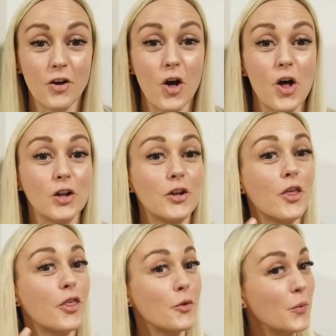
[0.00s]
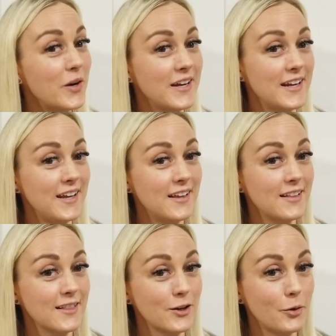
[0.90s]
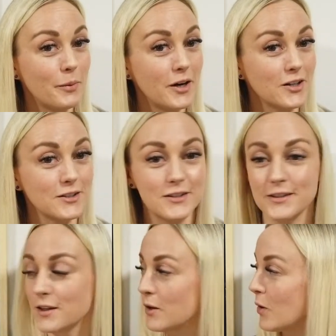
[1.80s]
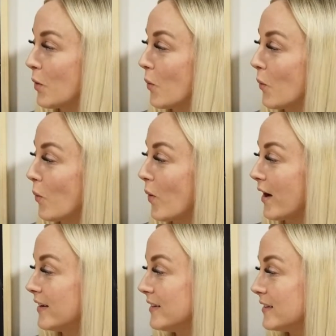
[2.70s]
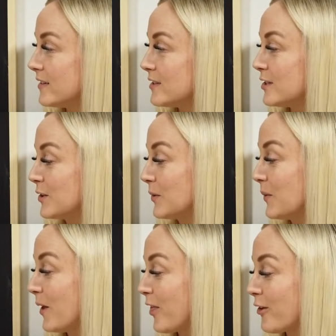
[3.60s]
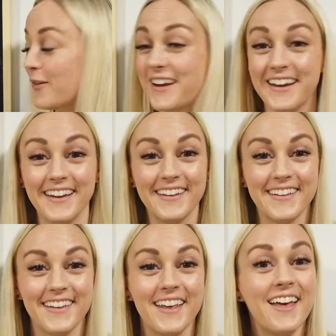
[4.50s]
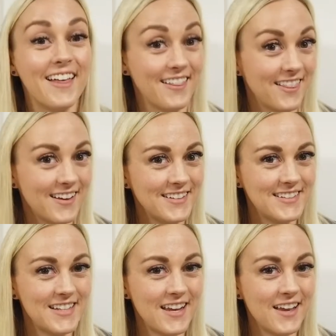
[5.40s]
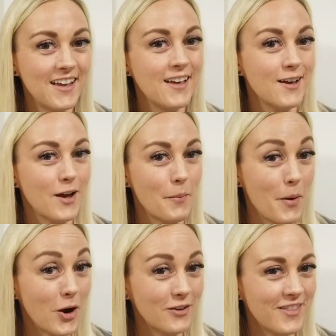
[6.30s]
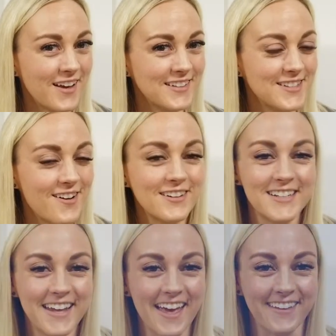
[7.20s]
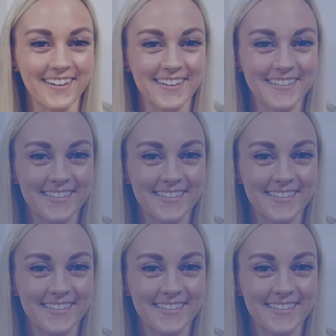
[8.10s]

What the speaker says: called 3 Little Birds. 1, 2, 3. Let's sing a part of that song together.